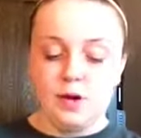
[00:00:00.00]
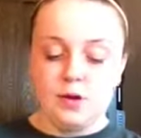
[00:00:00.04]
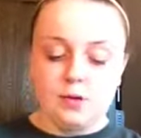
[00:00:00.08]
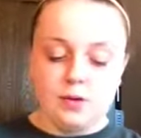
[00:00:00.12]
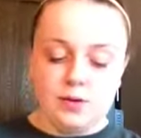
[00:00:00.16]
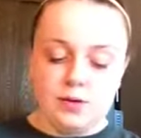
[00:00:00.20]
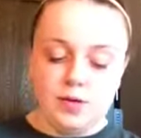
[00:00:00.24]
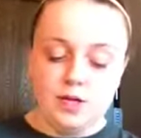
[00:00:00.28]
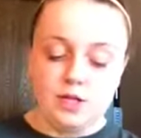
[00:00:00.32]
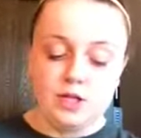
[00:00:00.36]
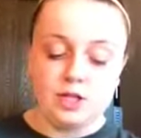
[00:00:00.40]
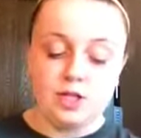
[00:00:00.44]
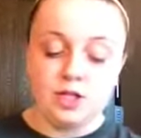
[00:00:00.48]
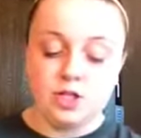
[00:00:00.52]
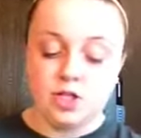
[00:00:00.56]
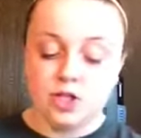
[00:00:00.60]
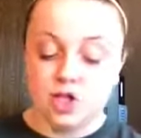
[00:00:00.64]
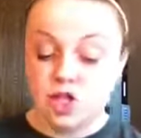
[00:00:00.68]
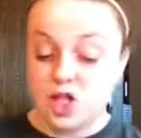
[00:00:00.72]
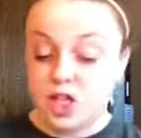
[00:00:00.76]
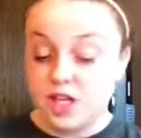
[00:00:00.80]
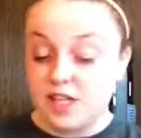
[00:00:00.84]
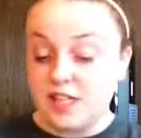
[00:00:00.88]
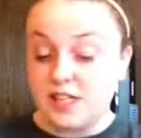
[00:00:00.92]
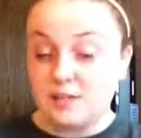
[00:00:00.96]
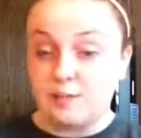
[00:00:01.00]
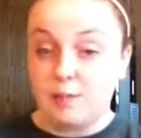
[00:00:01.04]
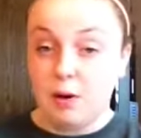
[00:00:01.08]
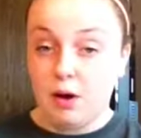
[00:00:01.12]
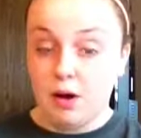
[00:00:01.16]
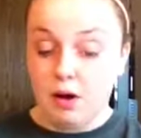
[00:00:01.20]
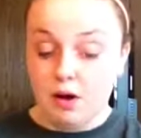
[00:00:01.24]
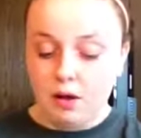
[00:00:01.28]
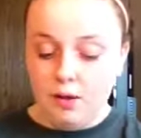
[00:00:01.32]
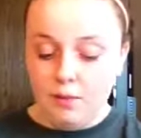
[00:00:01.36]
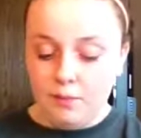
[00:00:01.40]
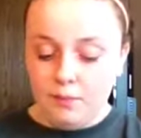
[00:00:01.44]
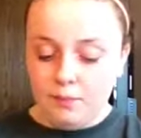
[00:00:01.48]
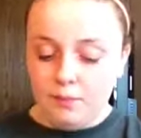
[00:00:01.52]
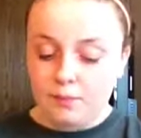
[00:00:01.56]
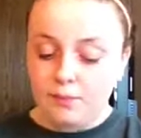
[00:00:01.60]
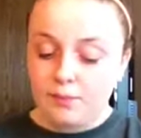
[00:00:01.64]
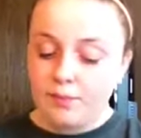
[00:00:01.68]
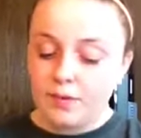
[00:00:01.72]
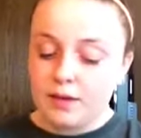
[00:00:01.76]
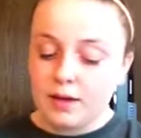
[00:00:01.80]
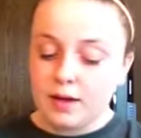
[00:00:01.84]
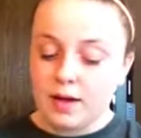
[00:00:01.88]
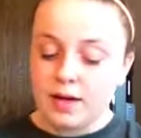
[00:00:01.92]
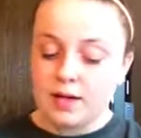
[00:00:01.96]
Where's cheese ball,
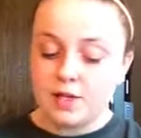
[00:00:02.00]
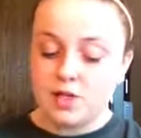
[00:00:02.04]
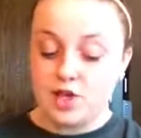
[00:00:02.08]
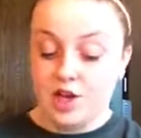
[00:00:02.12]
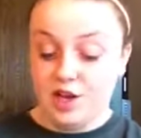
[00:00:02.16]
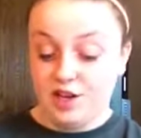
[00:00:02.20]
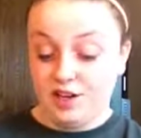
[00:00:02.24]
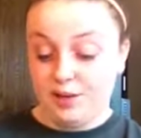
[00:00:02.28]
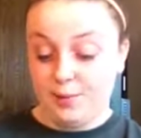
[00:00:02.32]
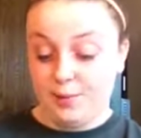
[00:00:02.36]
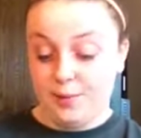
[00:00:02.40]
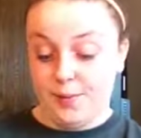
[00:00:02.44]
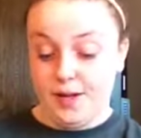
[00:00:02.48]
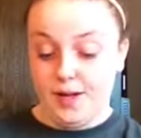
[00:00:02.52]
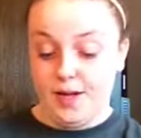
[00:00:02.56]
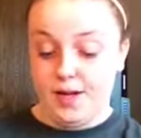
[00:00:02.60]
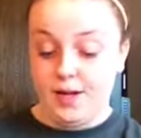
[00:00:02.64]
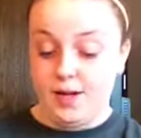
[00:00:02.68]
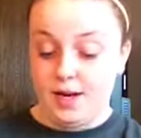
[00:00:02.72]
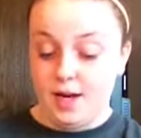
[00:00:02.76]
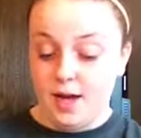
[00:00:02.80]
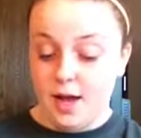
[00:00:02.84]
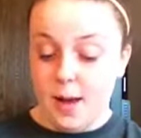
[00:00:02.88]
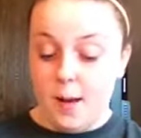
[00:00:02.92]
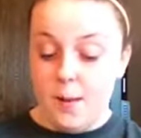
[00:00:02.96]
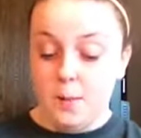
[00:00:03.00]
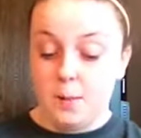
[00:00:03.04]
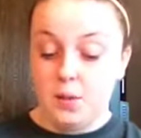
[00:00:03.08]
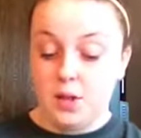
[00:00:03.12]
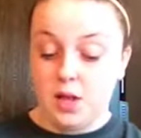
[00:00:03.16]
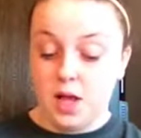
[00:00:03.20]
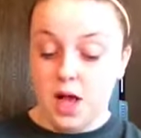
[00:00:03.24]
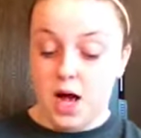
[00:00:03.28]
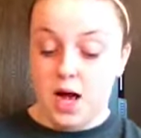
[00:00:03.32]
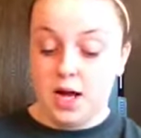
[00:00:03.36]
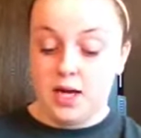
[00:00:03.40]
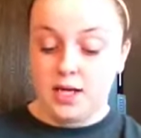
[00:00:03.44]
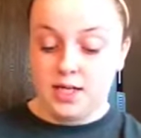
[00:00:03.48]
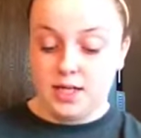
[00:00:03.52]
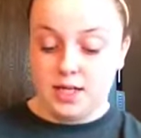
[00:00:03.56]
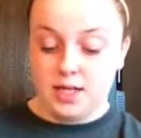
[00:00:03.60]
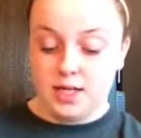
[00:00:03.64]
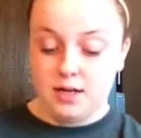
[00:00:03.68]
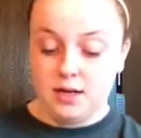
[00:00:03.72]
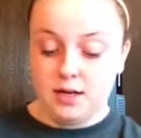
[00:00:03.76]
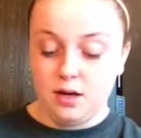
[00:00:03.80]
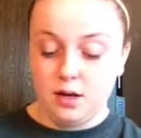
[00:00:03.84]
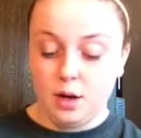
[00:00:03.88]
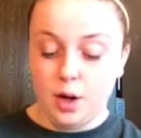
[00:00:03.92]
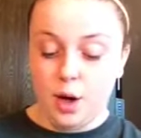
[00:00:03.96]
jelly bean,
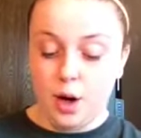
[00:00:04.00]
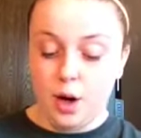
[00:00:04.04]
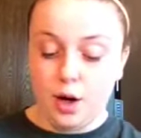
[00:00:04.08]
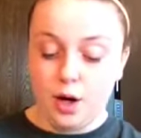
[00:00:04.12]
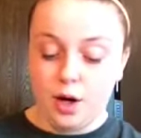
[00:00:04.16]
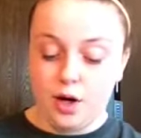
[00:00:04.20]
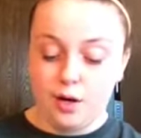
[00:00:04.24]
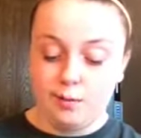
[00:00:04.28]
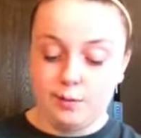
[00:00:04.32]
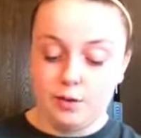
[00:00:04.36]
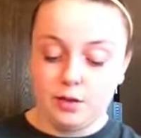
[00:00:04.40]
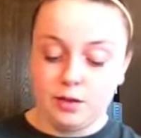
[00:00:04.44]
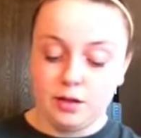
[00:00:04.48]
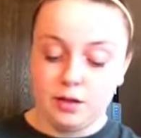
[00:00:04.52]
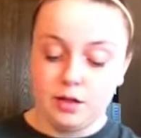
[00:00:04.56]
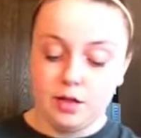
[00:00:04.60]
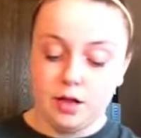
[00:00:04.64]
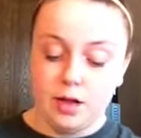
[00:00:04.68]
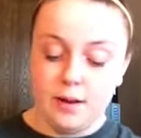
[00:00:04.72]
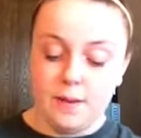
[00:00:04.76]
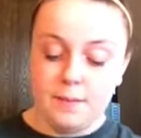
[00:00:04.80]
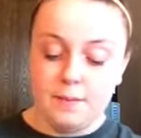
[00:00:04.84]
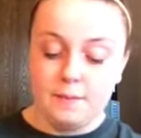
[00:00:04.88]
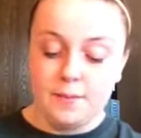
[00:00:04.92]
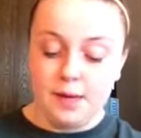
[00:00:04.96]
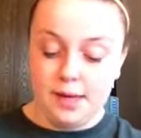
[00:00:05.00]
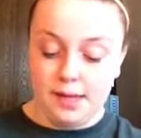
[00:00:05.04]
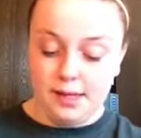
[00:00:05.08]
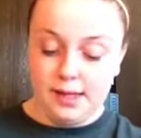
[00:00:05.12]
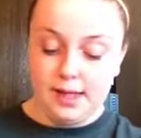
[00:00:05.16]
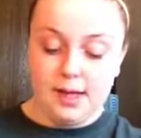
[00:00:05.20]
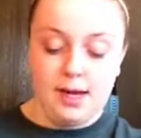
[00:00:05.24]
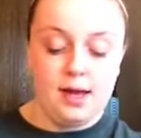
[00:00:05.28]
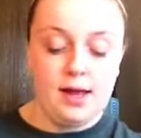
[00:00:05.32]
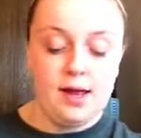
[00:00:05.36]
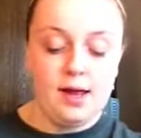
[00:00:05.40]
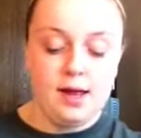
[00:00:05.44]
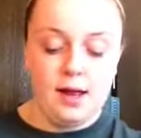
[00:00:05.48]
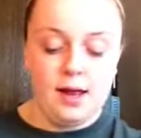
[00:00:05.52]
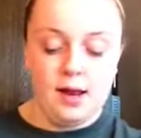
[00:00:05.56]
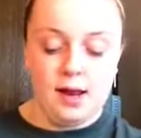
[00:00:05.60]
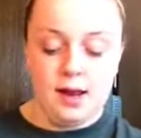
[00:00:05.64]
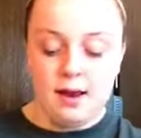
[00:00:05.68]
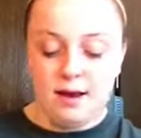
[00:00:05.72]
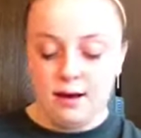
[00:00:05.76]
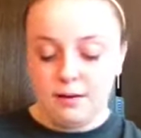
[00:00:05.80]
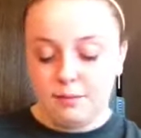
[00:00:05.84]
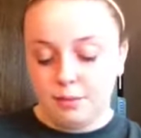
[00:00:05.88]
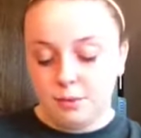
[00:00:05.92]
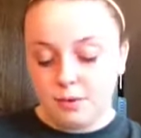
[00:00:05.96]
blondie, caramel, Millie,
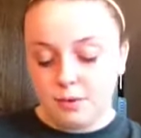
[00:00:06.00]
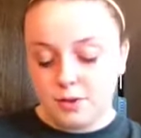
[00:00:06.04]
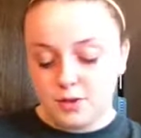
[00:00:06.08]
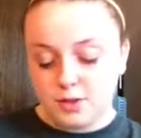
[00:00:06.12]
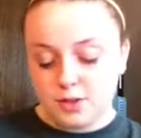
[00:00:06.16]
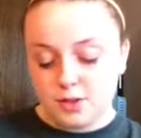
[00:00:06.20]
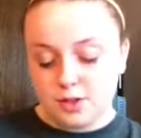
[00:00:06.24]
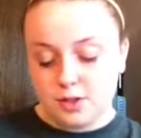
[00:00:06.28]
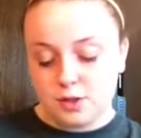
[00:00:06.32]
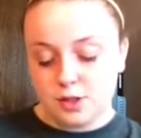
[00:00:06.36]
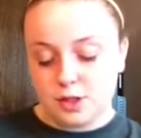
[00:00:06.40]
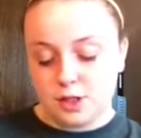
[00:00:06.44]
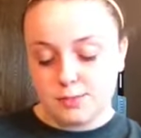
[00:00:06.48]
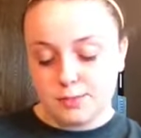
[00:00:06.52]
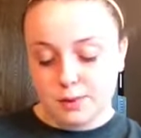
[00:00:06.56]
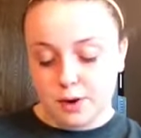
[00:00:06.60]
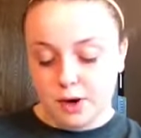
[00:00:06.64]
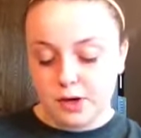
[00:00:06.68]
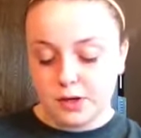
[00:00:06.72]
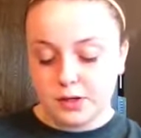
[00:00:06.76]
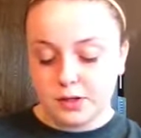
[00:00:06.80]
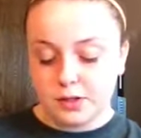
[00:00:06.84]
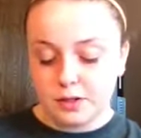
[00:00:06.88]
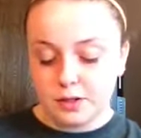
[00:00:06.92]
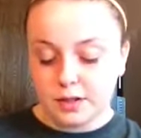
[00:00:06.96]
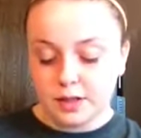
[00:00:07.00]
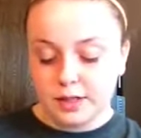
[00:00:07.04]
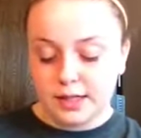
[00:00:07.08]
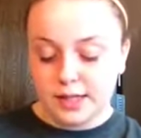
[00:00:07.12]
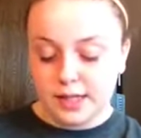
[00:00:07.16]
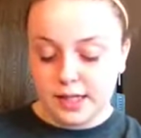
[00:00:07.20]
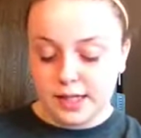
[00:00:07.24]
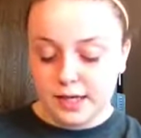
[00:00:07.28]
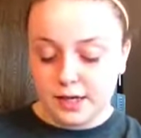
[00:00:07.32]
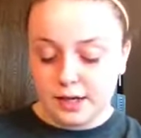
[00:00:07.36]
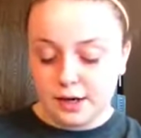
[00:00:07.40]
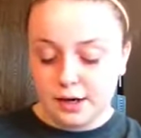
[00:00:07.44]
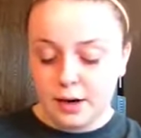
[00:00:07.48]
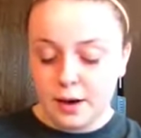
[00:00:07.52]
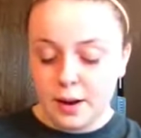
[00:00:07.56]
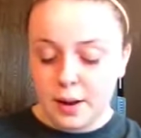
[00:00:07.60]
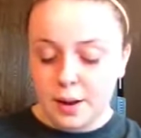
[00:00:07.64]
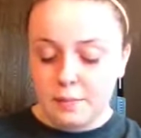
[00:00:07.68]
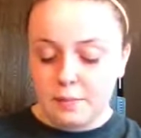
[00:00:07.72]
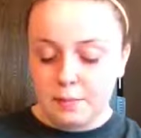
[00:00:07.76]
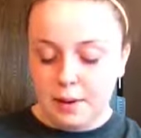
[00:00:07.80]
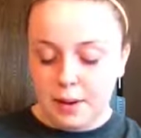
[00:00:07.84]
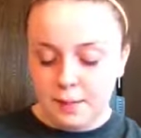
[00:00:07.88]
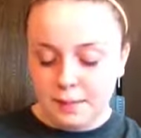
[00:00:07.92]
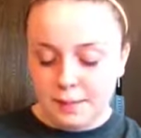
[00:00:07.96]
Nibbles, Sparkle, Glitter,
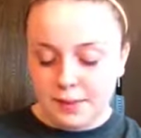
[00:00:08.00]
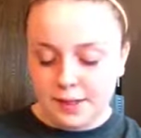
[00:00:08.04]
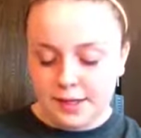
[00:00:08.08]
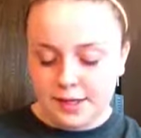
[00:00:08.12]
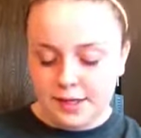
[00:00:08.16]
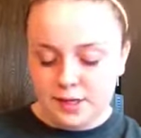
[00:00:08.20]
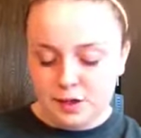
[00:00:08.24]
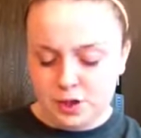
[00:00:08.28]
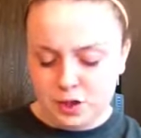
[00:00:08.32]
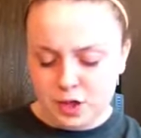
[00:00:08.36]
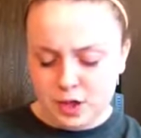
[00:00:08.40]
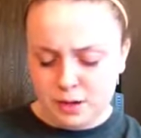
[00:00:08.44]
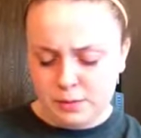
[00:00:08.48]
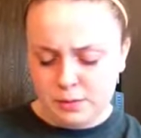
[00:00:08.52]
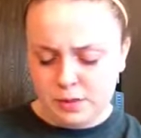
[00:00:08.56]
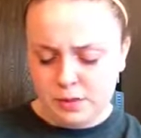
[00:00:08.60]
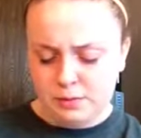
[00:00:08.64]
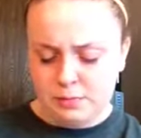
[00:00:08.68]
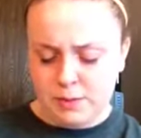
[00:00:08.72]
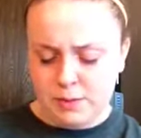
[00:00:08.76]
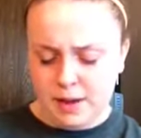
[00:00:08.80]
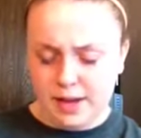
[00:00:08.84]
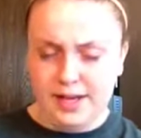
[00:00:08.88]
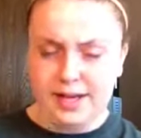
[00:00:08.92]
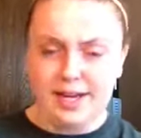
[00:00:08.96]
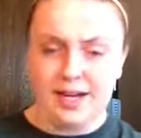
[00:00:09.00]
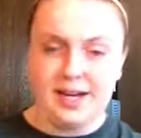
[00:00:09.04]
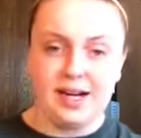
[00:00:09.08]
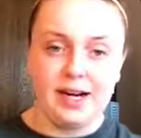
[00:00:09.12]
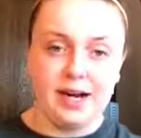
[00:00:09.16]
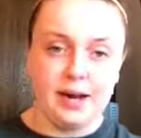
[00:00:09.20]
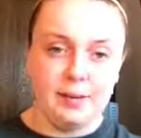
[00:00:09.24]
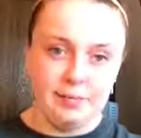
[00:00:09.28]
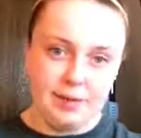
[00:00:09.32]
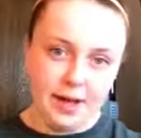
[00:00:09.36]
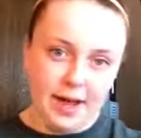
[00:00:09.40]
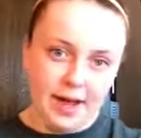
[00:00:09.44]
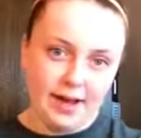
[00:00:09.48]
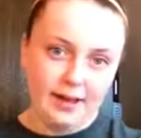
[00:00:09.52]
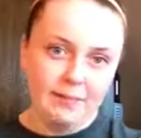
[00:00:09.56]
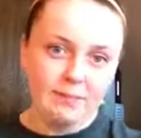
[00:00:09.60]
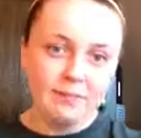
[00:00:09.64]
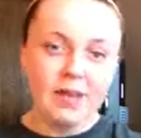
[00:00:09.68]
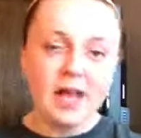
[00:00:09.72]
Pumpkin, Chubs, Bacon, and Cupcake.